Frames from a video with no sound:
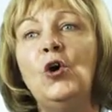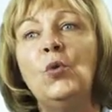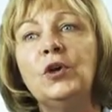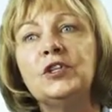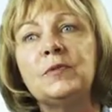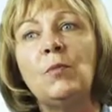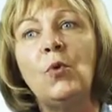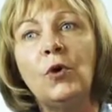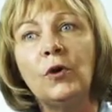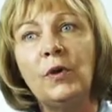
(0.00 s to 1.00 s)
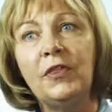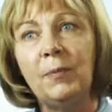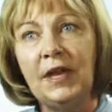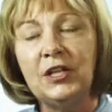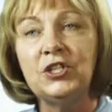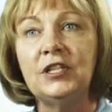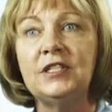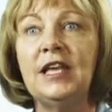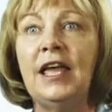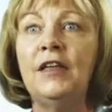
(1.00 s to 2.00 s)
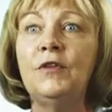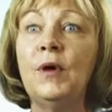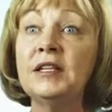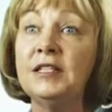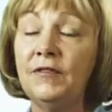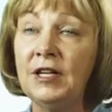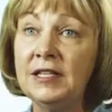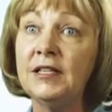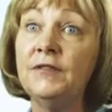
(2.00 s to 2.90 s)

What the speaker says: works more with the patient and their activities